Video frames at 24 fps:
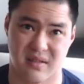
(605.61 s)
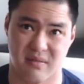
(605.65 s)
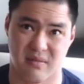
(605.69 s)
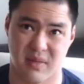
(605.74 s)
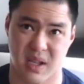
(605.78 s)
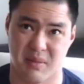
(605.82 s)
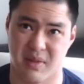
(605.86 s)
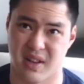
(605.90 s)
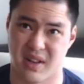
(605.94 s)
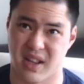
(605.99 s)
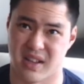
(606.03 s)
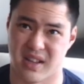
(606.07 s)

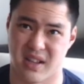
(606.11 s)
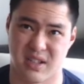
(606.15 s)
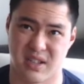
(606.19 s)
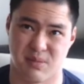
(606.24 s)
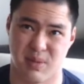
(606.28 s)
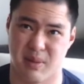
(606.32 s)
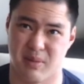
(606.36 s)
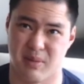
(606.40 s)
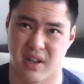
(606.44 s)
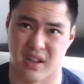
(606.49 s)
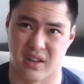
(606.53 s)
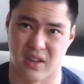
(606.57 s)
it's
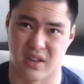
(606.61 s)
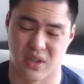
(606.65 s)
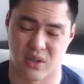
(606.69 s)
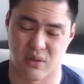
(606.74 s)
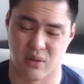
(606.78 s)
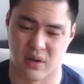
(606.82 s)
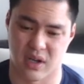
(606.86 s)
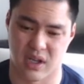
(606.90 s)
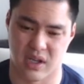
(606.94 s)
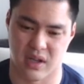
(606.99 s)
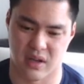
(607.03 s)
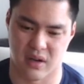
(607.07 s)
maybe like a
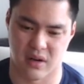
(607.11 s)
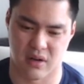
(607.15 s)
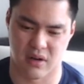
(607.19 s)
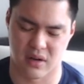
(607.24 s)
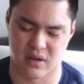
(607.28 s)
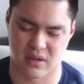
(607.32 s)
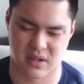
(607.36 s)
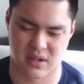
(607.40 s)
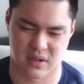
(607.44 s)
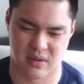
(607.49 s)
30 or